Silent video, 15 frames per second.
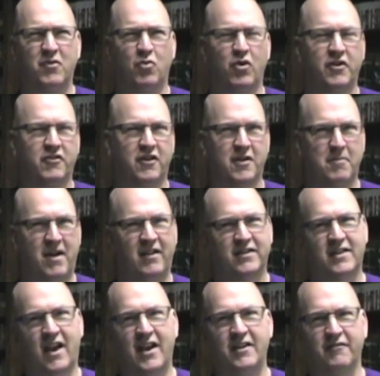wondering about
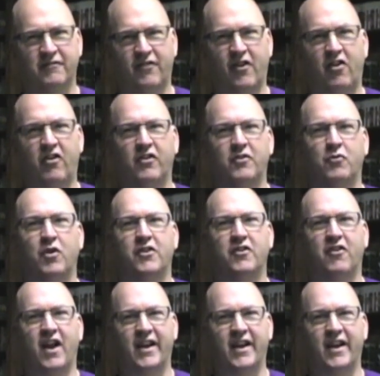Titanfall and whether